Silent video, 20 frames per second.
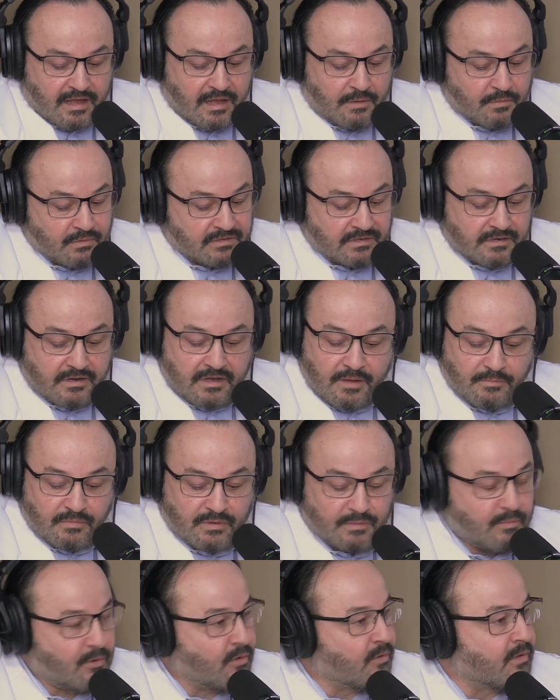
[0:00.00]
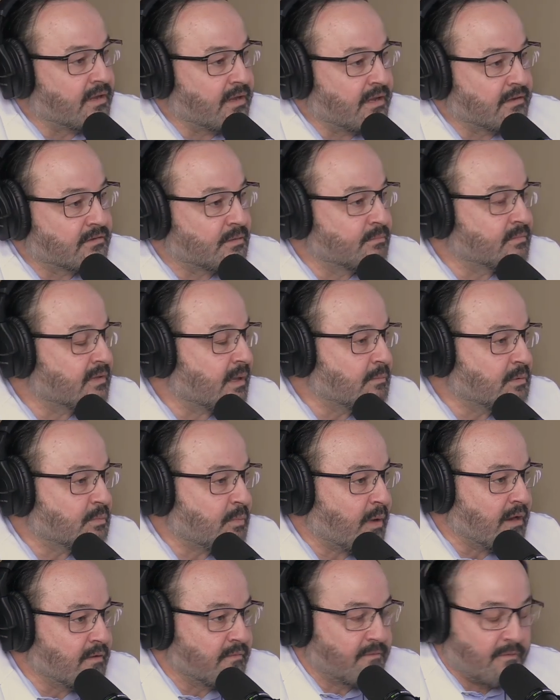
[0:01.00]
It was uncomfortable and sometimes
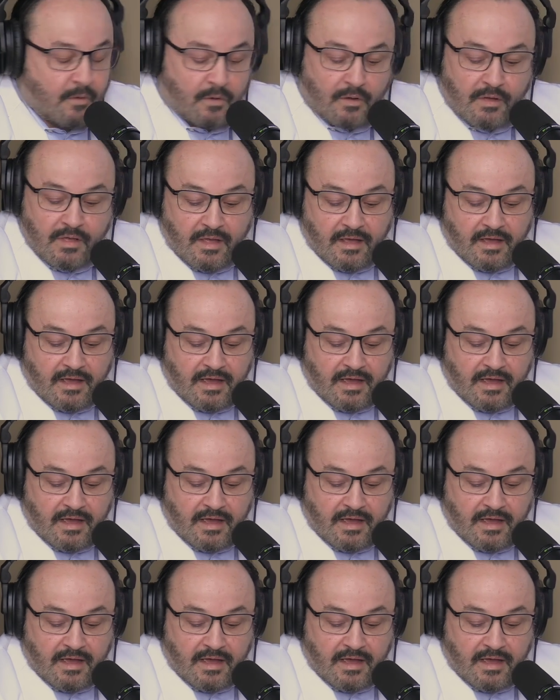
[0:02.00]
painful.